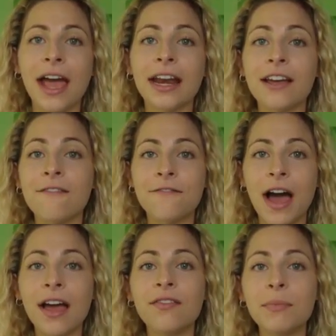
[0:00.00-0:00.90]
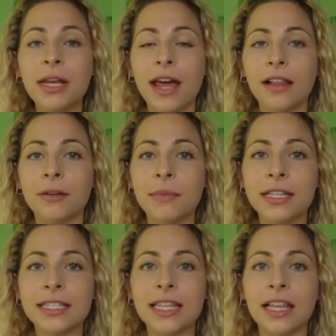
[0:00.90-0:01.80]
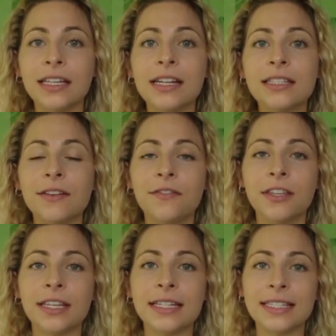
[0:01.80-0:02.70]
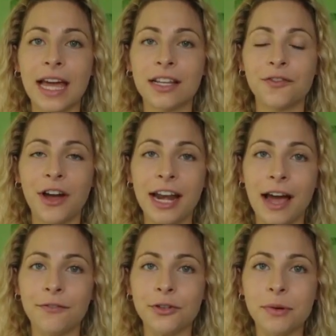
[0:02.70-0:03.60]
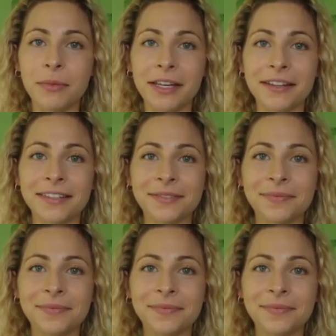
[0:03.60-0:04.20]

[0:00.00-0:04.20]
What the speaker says: And I have five main elements that lead us to feeling satisfied after a meal.